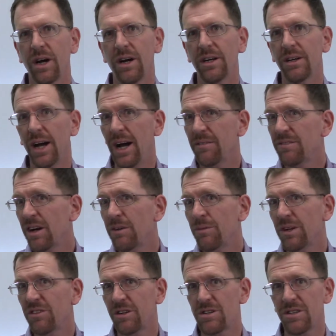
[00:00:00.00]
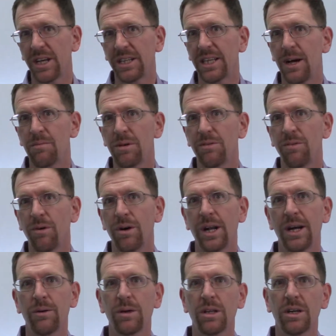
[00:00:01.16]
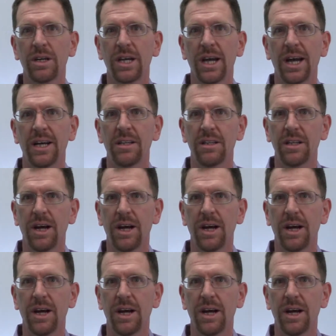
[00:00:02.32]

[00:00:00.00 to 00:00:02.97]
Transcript: I've done research like that before, and I would look at,